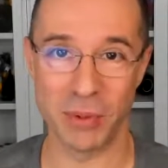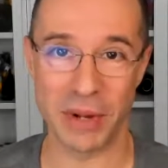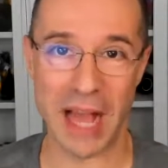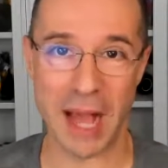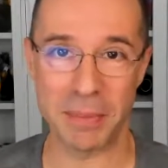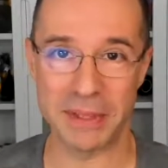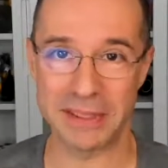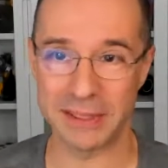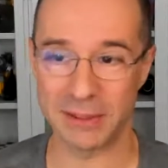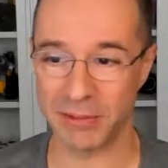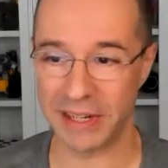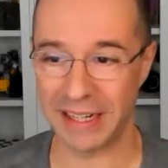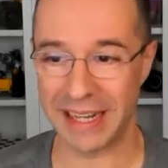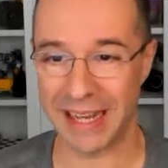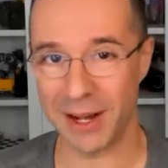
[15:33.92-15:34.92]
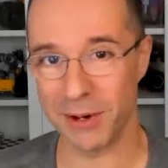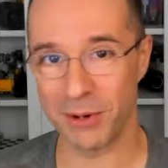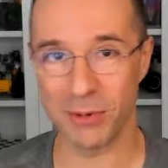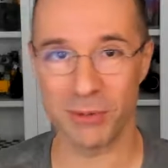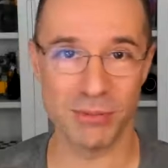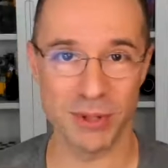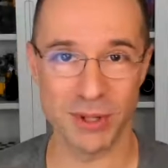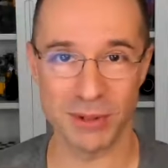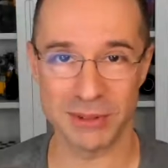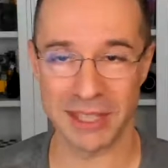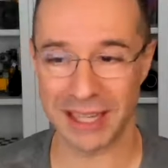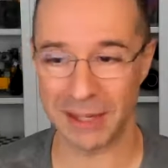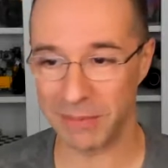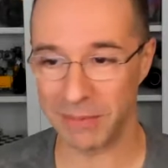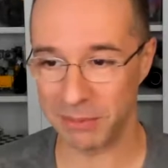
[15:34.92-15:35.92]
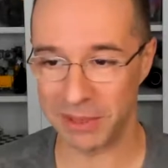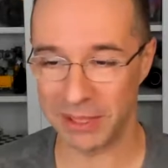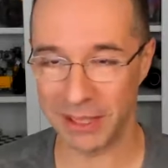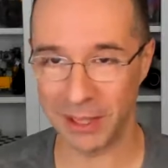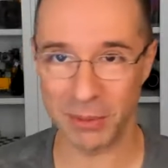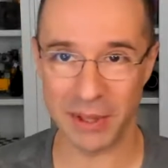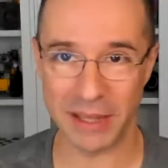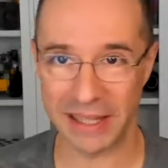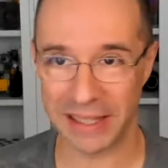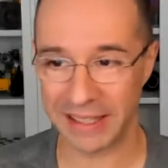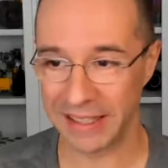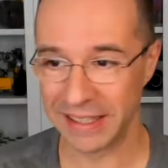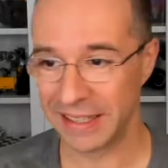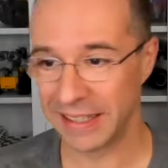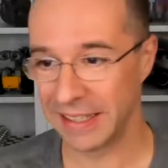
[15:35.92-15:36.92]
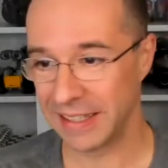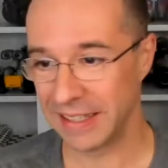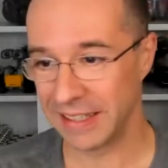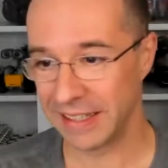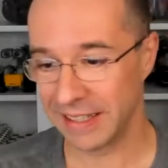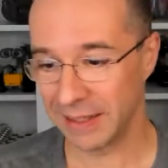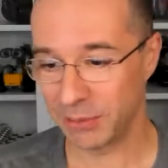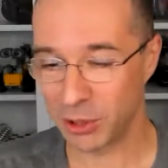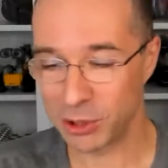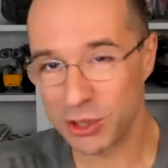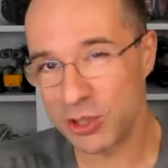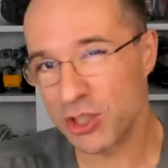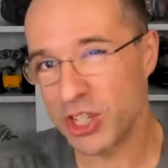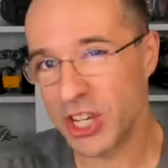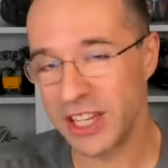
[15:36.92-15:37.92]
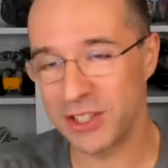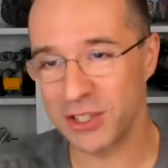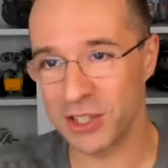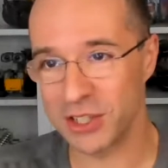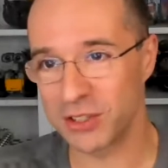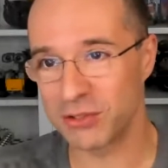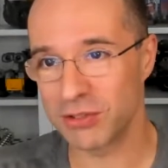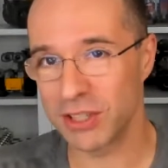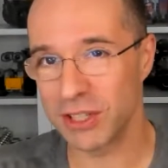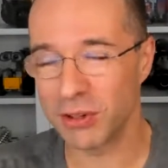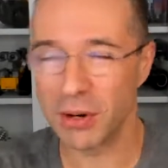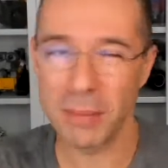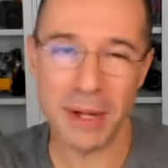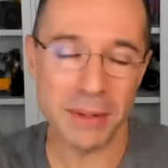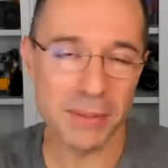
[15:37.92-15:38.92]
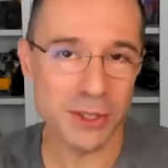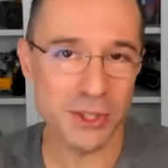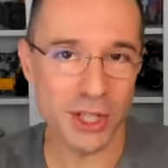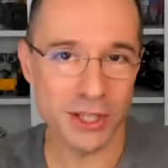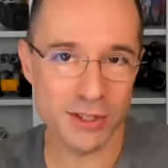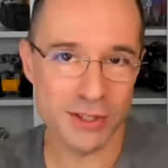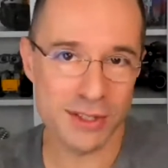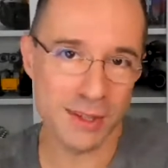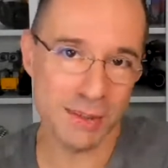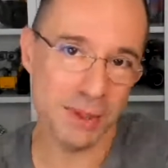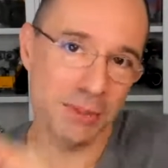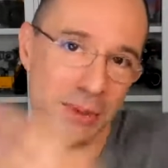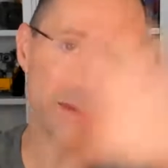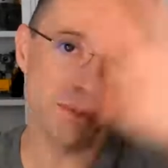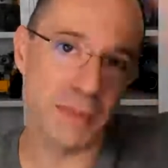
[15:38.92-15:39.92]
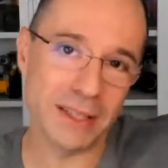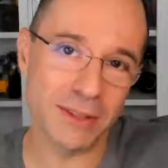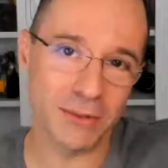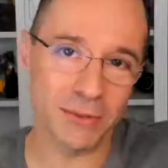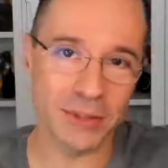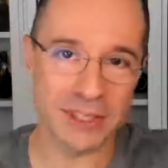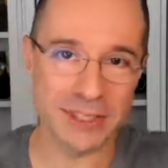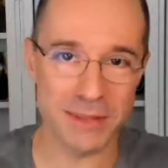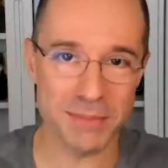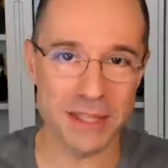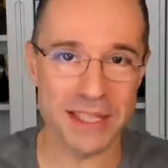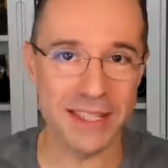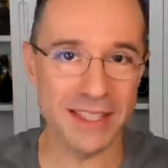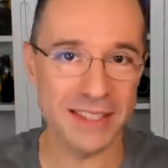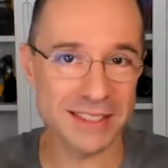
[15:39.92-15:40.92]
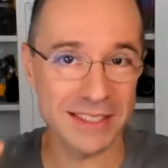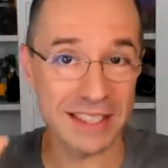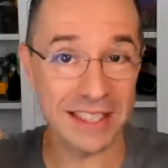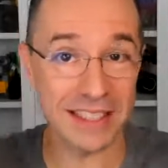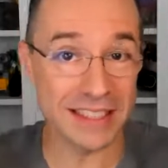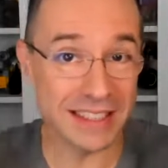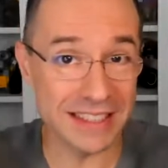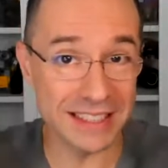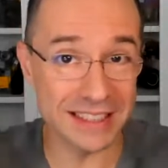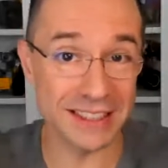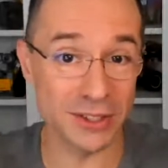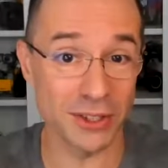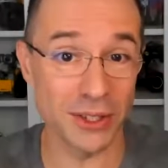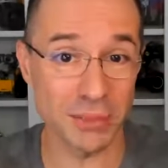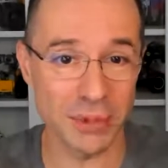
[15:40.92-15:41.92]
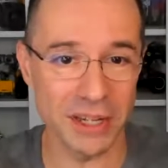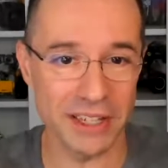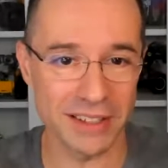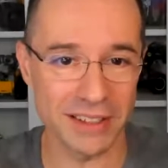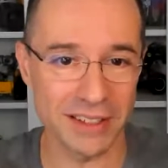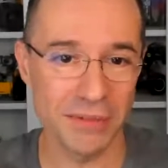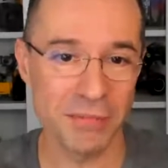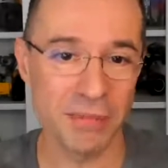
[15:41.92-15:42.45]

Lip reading: What happens if I now, it's like I'm dealing with like, I'm not just changing a string, or I might be changing something, but it might affect something else. It's like, is this going to break?